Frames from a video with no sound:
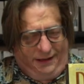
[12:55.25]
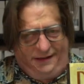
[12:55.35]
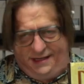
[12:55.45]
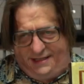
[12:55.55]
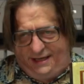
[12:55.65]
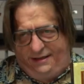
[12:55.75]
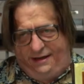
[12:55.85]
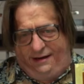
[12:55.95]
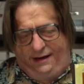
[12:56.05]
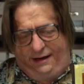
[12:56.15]
like, dissect
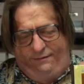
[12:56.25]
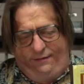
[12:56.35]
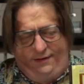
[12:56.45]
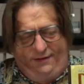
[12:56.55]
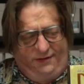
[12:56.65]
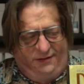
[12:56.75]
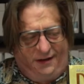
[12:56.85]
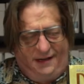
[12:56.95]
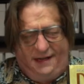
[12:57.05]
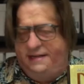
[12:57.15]
it and, like,
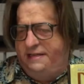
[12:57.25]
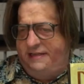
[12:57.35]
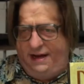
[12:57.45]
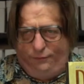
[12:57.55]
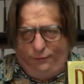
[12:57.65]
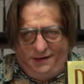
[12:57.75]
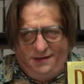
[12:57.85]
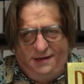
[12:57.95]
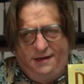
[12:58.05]
study it and savor it.